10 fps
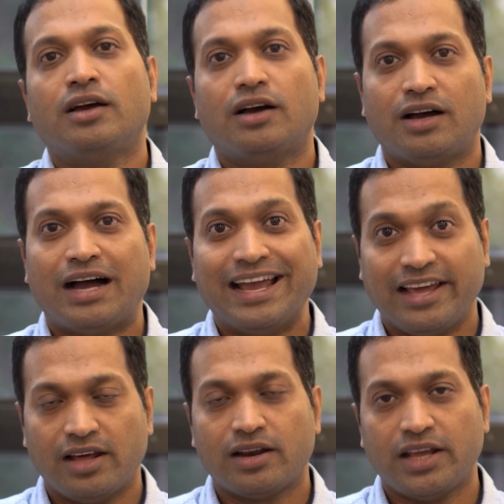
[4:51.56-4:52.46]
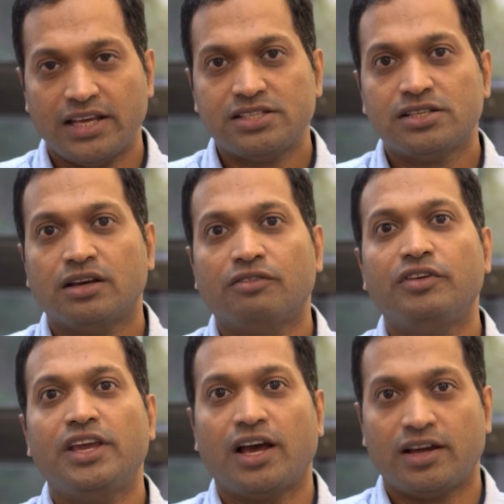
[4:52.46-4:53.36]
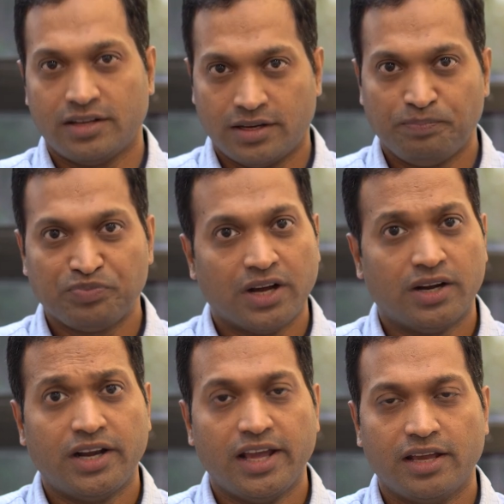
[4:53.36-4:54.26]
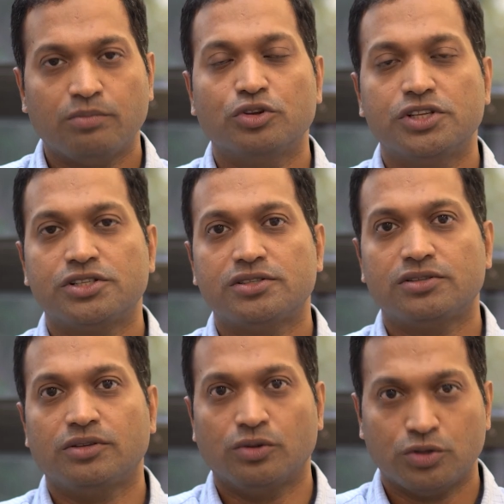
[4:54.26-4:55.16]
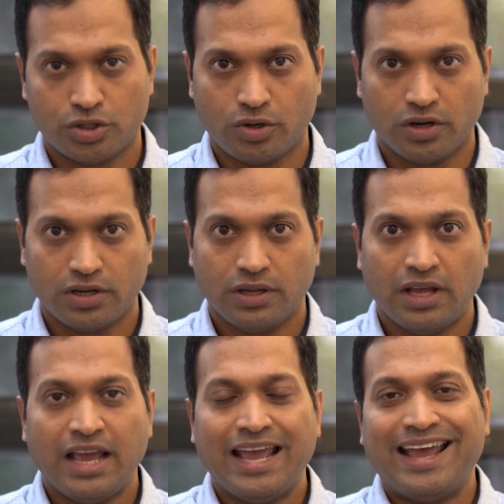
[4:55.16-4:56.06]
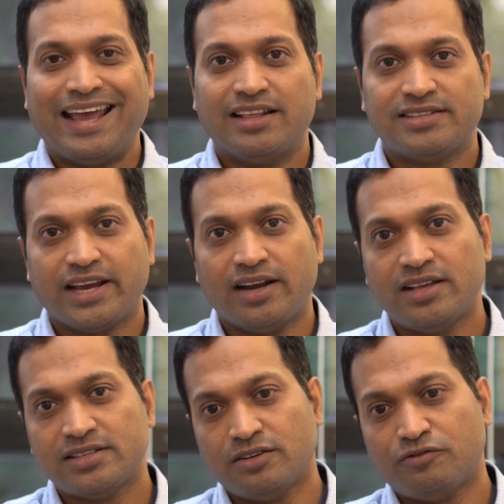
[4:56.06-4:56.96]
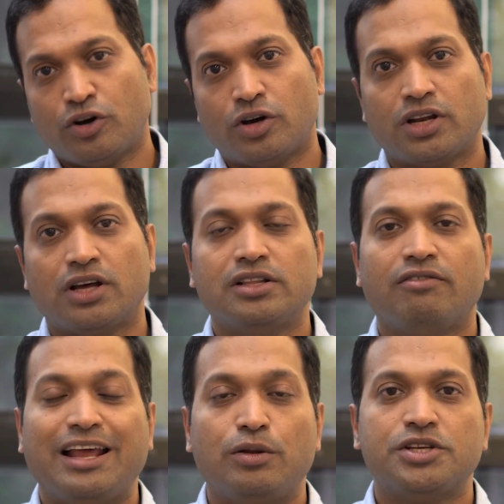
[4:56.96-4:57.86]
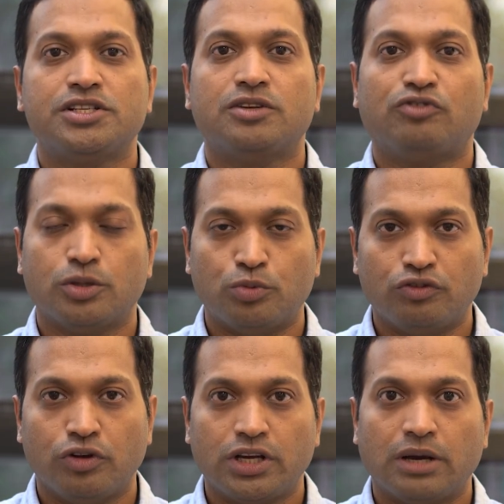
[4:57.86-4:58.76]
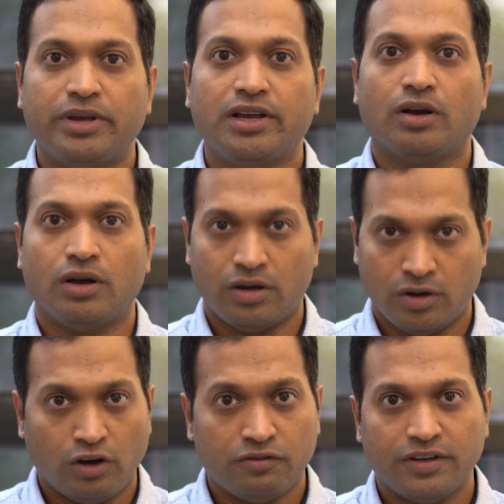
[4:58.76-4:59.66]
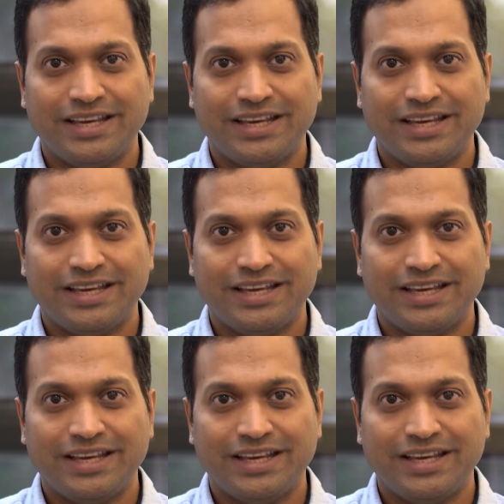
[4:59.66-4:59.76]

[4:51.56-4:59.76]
IRR range, we are taking positions in those stocks. And the second reason for the valuation for the portfolio coming off